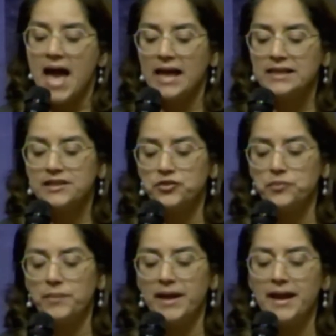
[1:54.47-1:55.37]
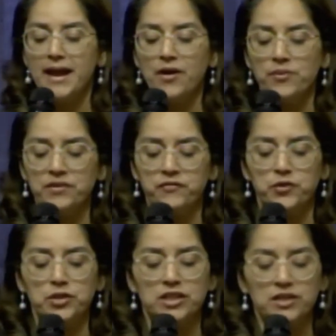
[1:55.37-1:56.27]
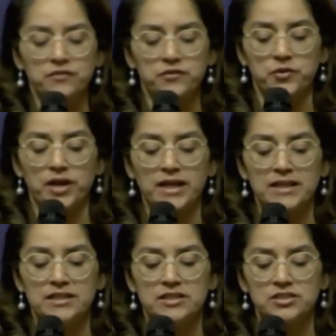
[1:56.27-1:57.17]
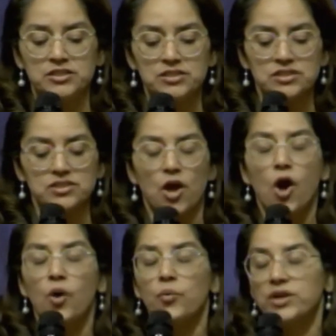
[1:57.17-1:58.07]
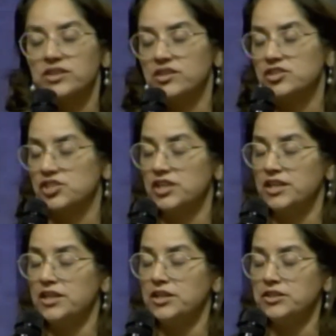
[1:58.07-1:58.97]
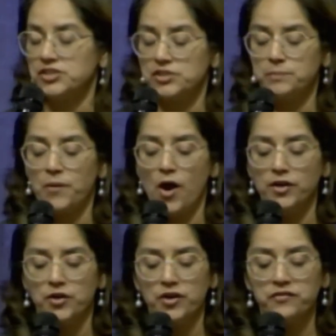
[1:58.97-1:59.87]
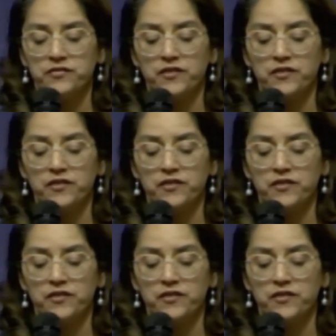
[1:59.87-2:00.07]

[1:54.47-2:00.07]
and little Mary, full of grace, with the tears upon her